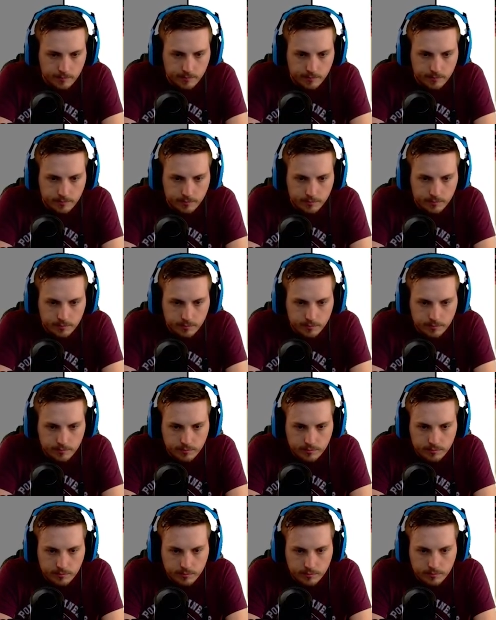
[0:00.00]

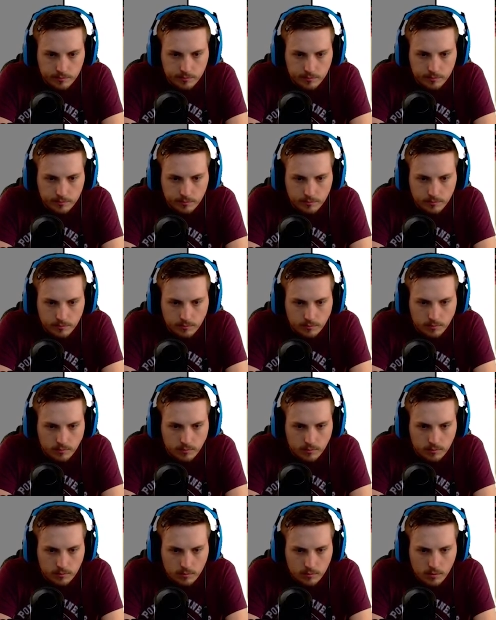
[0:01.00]

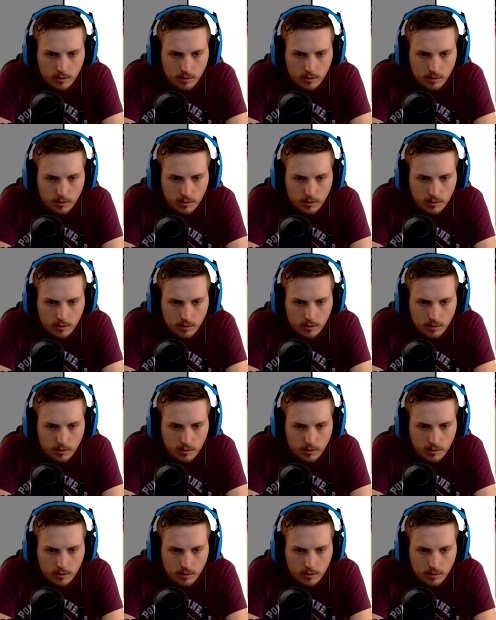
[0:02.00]
No one is speaking in this clip.